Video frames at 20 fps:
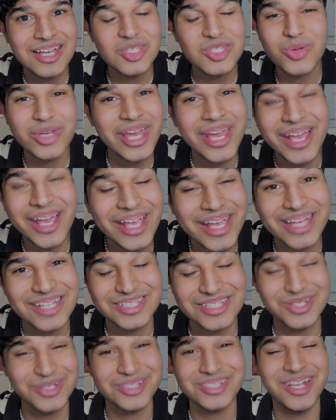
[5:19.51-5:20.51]
You
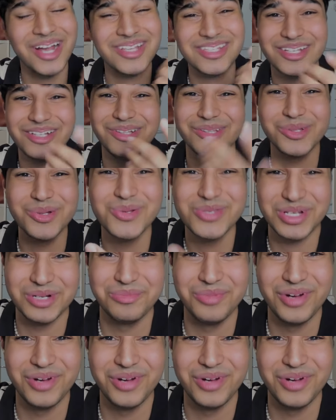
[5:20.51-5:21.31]
can't. You're such a loser,